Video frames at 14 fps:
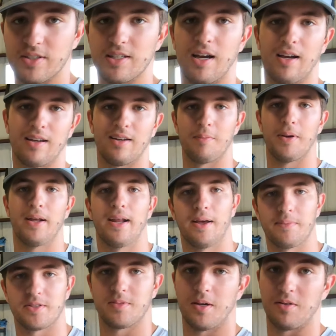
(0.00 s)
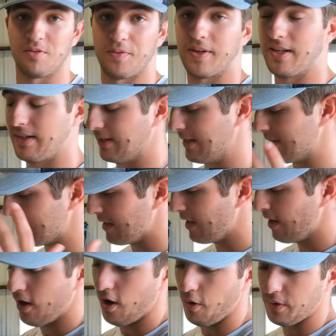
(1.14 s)
vest. I get in a bad habit sometimes forgetting these.
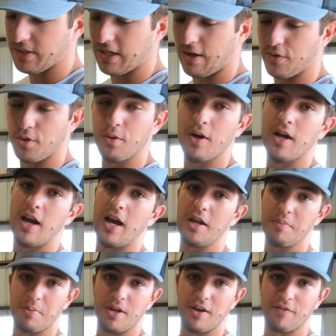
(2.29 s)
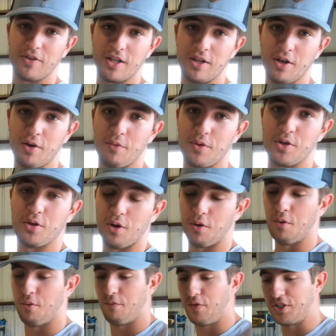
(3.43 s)
Always have you a PFD when you go
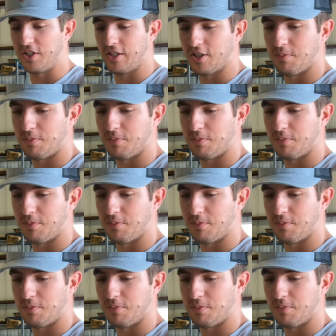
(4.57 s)
fishing,